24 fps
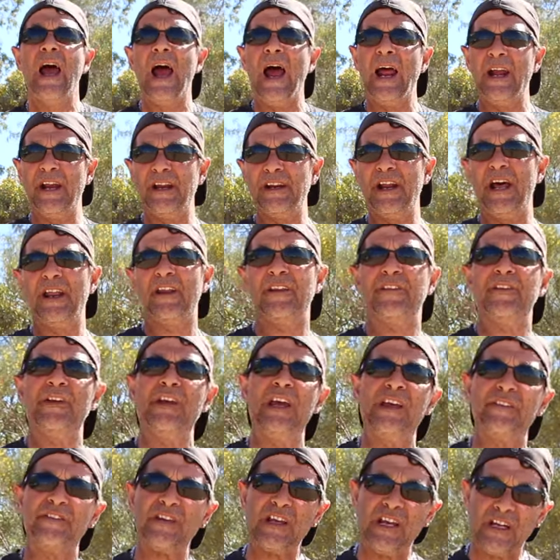And another
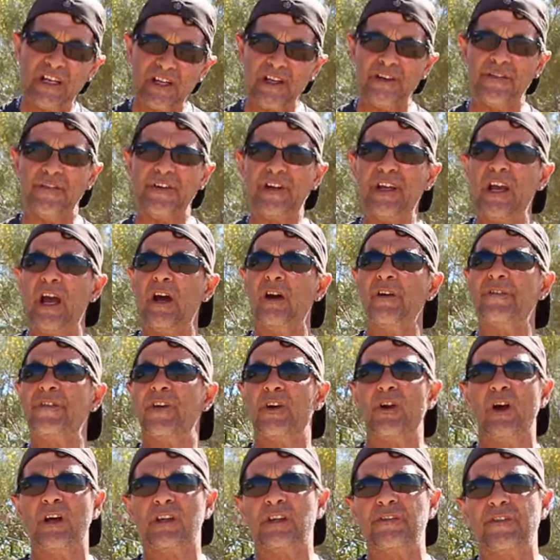thing, at the end of the video, if
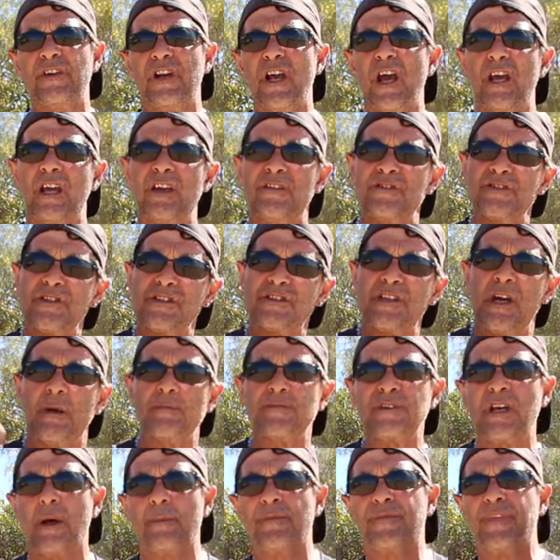you like the video, give us a
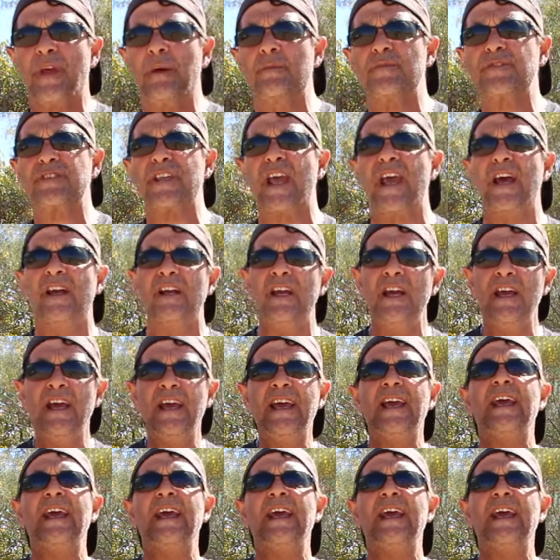thumbs up, thumbs down.